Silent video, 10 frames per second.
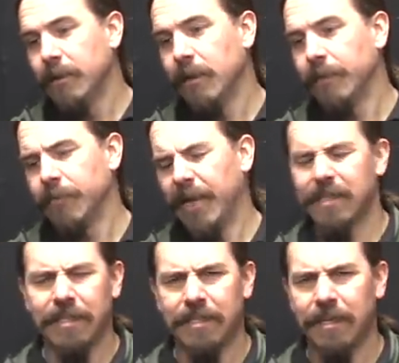Um, as
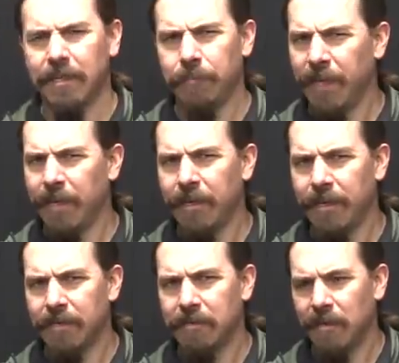I said at the beginning,
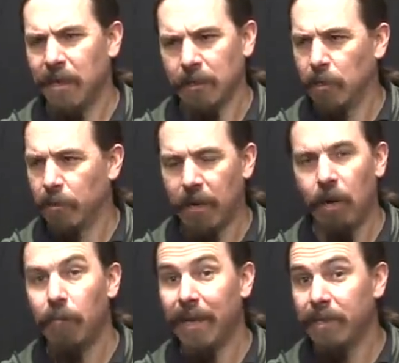it's not clear
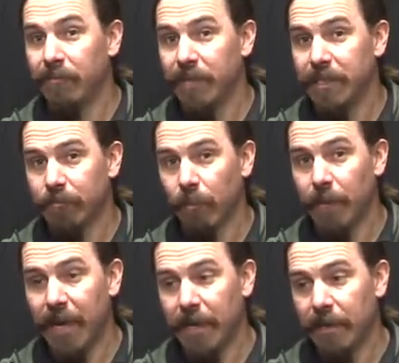how many of these were
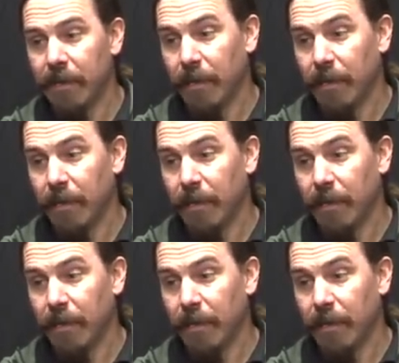made.